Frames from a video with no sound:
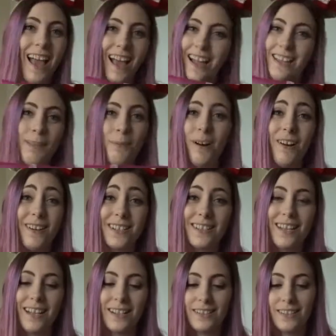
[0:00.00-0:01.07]
any park
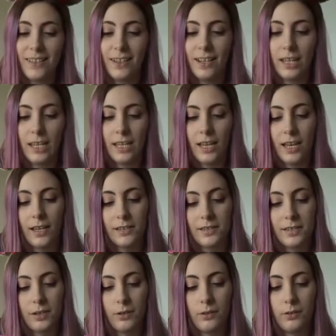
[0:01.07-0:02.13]
snacks that I can get,
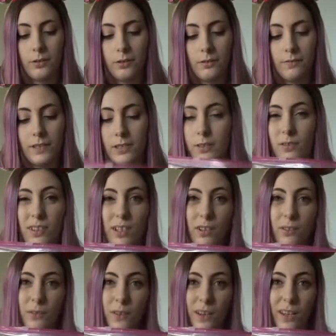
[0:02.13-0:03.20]
so this is really
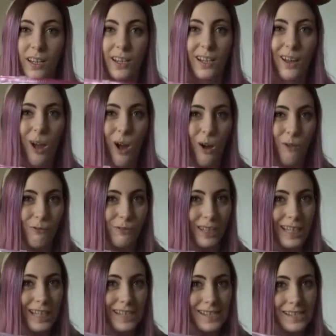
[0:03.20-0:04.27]
good for like
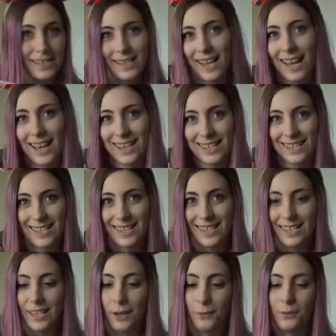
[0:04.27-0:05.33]
half-eaten snacks and
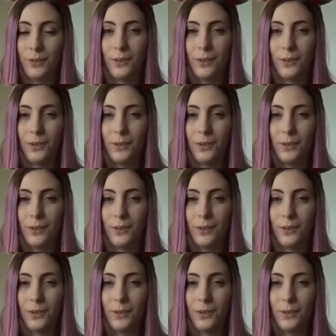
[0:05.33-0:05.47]
stuff.